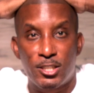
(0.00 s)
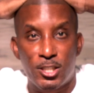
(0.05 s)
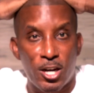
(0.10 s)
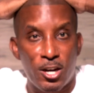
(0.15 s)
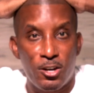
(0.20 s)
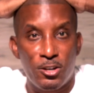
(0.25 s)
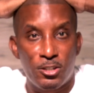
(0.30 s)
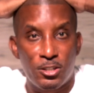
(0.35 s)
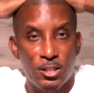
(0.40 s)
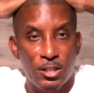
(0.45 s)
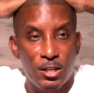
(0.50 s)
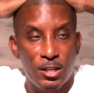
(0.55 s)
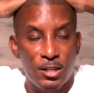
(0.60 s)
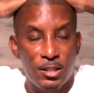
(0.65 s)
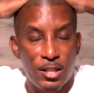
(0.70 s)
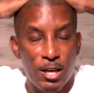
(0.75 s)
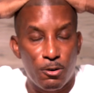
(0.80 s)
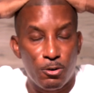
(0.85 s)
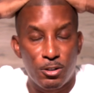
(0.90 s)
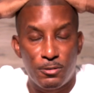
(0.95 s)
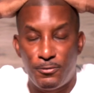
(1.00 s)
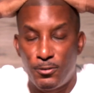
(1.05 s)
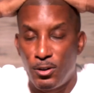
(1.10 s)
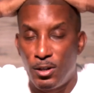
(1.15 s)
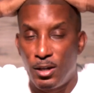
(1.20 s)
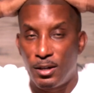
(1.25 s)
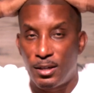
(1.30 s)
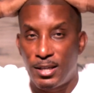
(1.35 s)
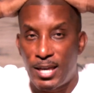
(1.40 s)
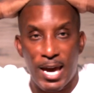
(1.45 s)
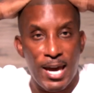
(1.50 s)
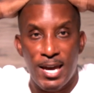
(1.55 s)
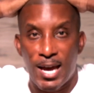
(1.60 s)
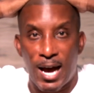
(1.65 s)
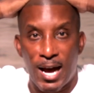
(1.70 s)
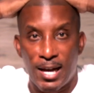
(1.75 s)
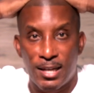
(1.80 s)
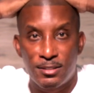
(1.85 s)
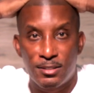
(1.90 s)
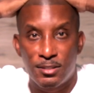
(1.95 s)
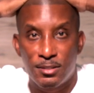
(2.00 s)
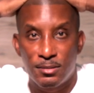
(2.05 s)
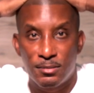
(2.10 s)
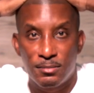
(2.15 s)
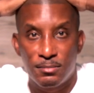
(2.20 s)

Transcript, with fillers: church that was full of chaos.